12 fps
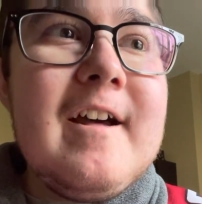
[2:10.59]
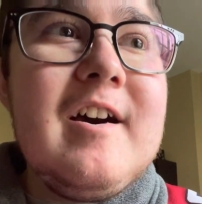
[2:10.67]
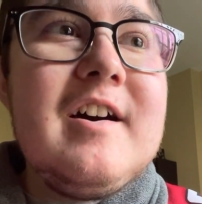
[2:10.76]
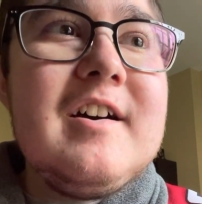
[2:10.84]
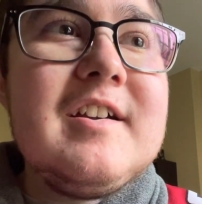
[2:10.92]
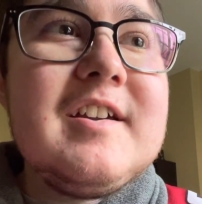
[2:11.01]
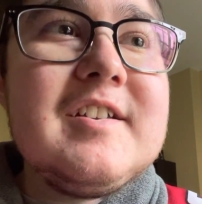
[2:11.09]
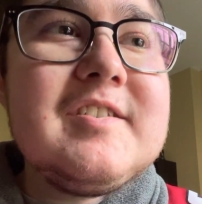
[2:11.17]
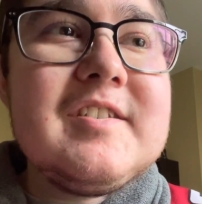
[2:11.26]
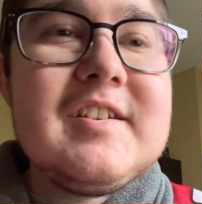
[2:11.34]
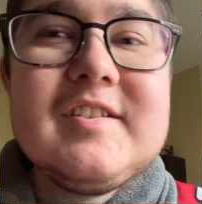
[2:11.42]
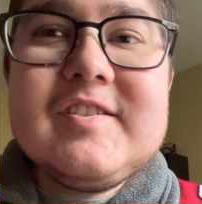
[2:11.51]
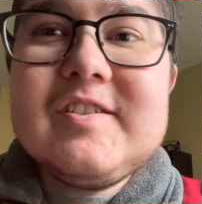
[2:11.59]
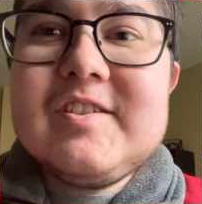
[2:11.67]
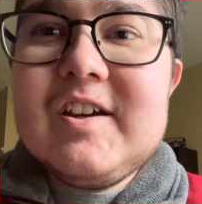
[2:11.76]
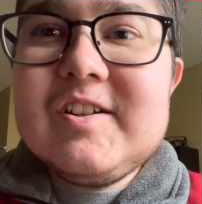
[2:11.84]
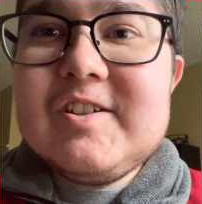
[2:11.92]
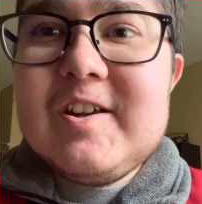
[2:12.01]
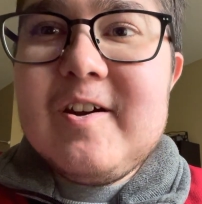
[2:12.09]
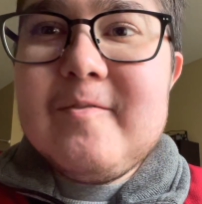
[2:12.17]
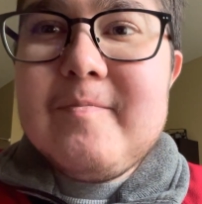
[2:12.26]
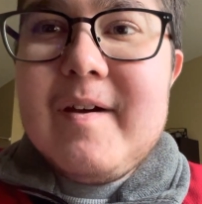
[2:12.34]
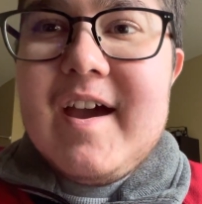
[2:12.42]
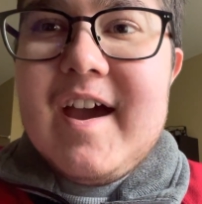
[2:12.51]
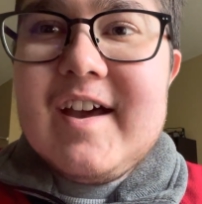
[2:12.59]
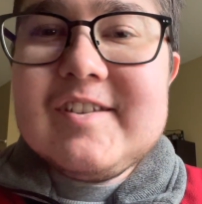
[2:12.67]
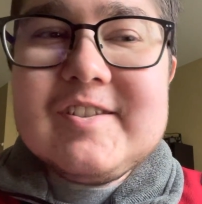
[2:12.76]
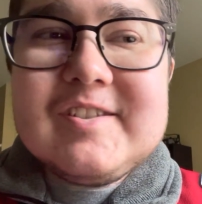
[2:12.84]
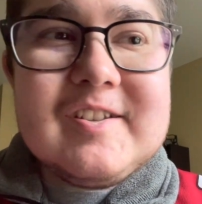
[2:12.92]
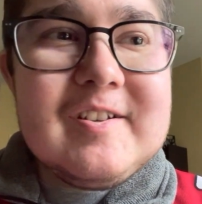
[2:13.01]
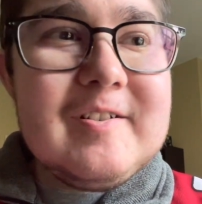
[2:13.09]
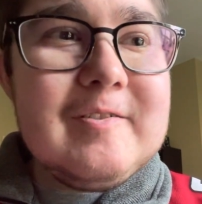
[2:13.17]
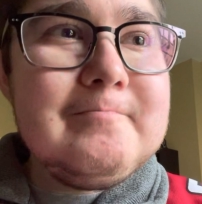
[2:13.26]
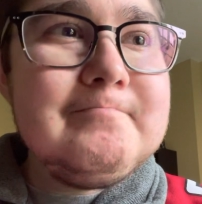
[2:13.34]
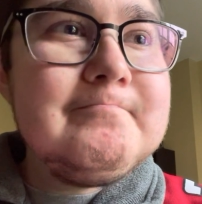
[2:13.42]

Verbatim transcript: uh gets gets a touchdown pass so